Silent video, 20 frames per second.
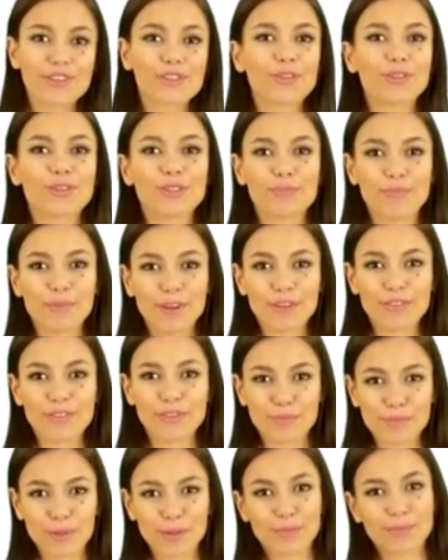This
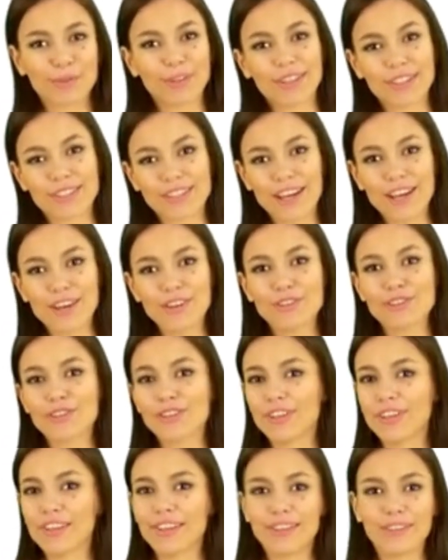might increase the change
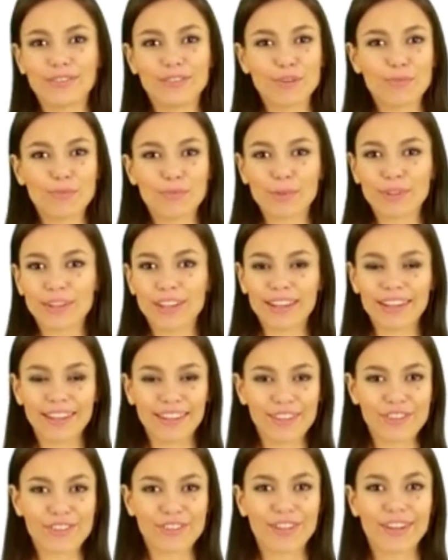of bruising and
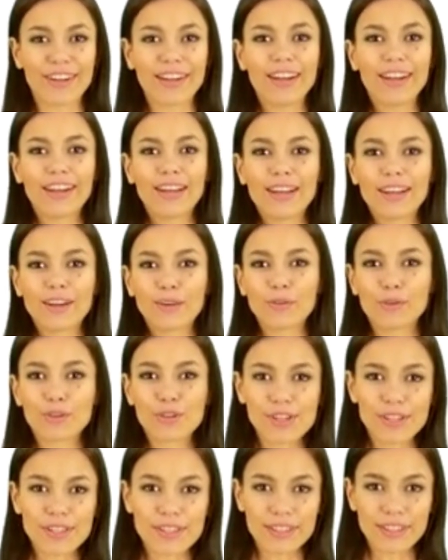bleeding.
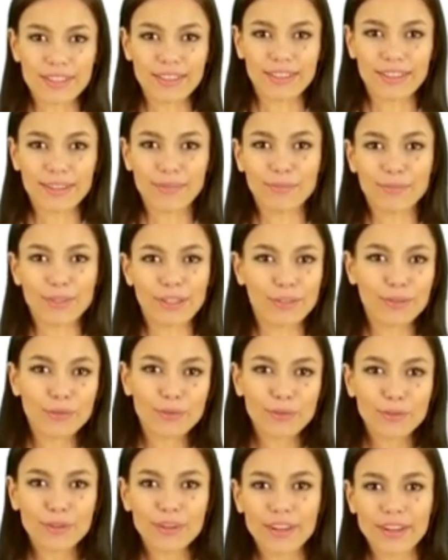The dose of your
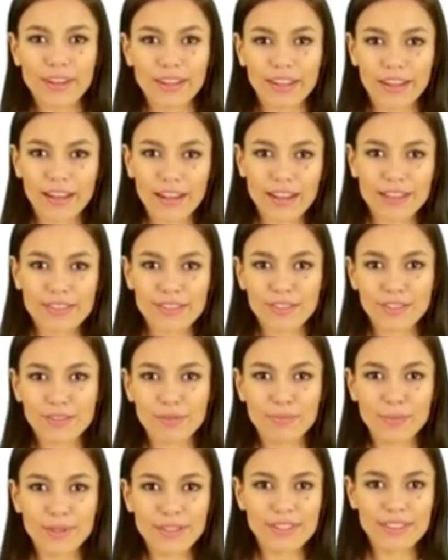acinocumarol
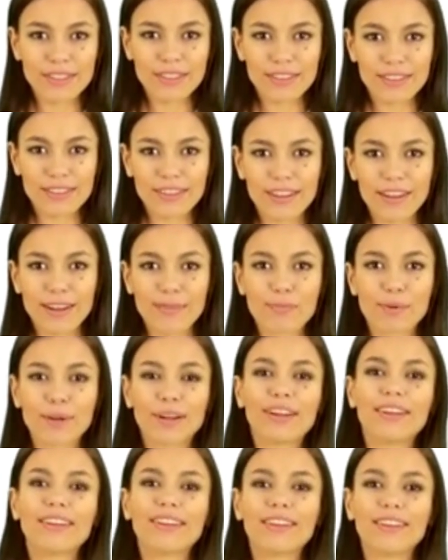syndrome might need
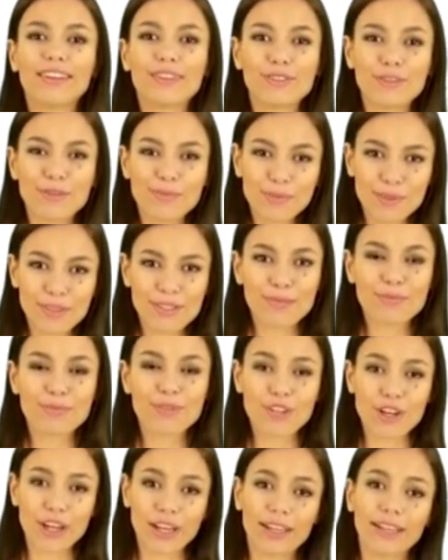to be changed.
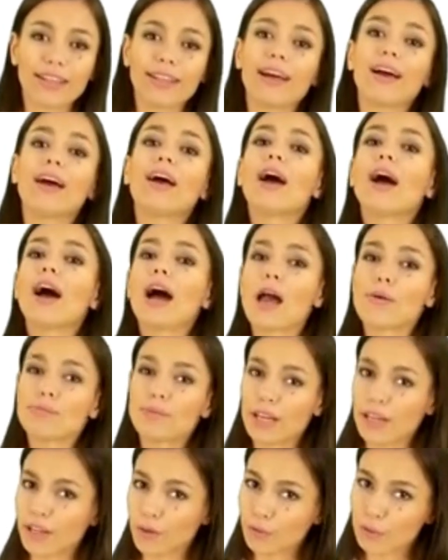
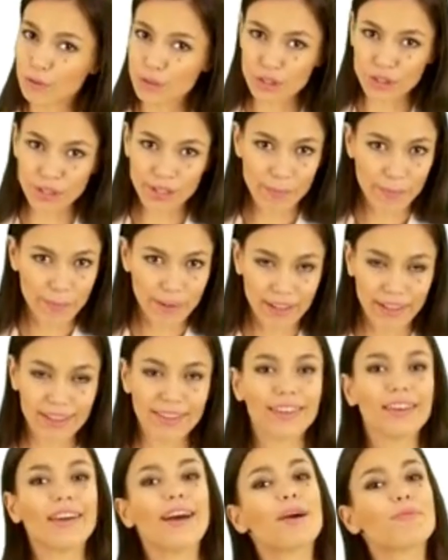Warfarin,
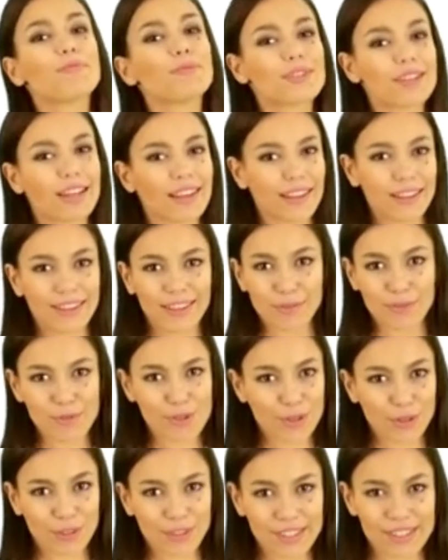Coumadin, interaction
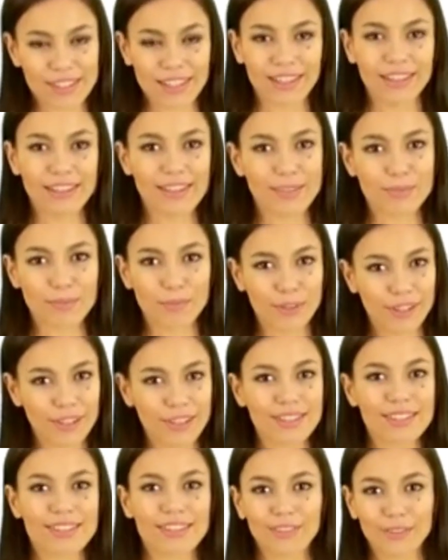rating, moderate.
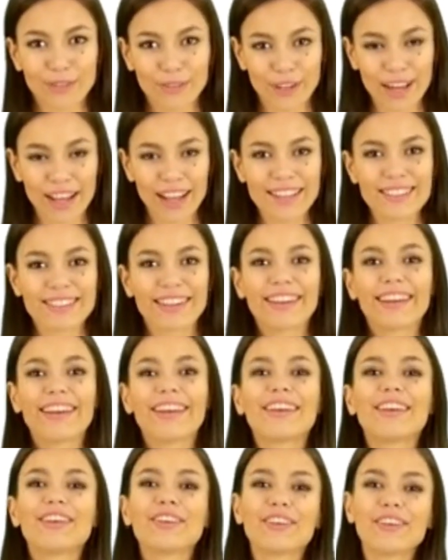Be cautious with this
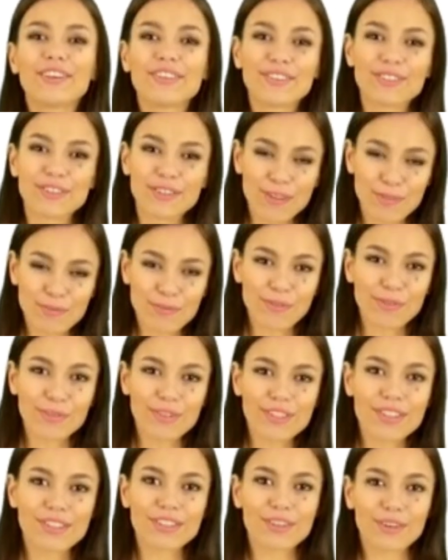combination.
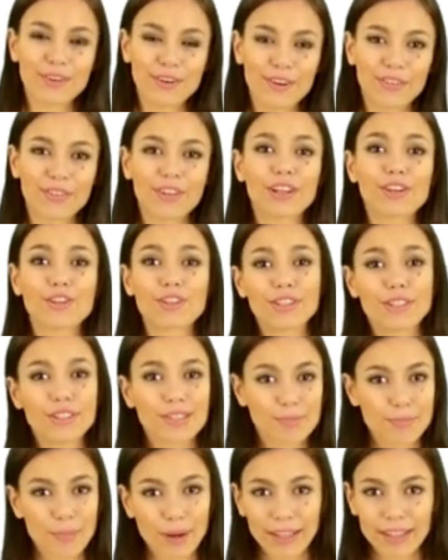Talk
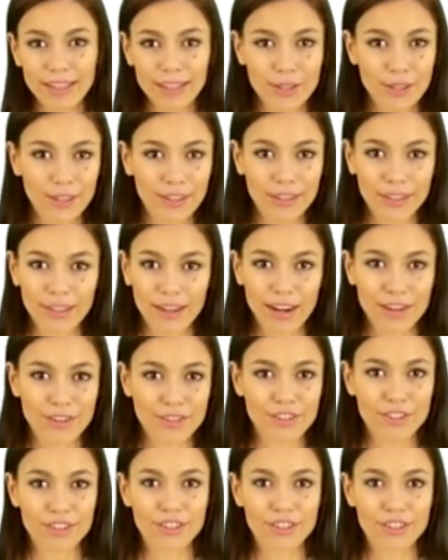with your health provider.